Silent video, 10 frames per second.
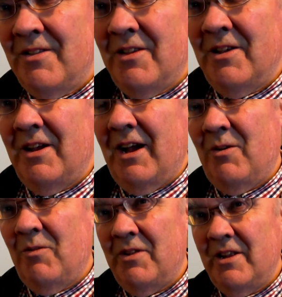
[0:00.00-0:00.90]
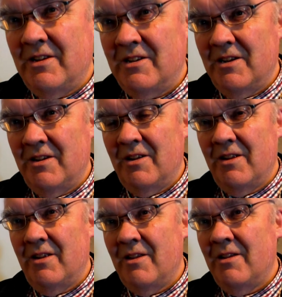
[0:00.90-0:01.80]
The, what, the, it's the, called
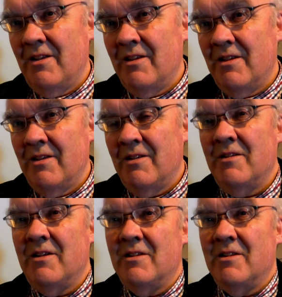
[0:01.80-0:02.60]
Treasure Troves.